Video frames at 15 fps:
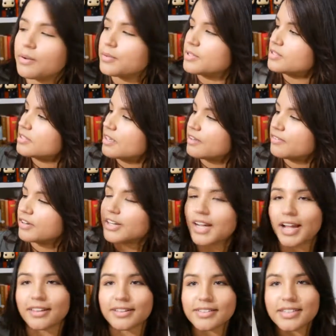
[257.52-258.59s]
I was uh, very
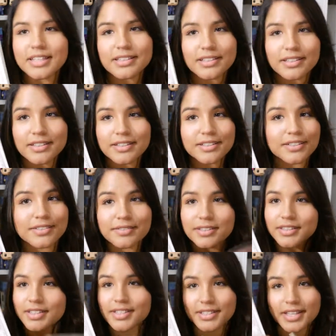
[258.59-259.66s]
kindly sent to this
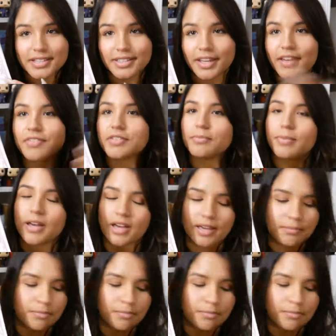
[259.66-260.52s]
this as a gift by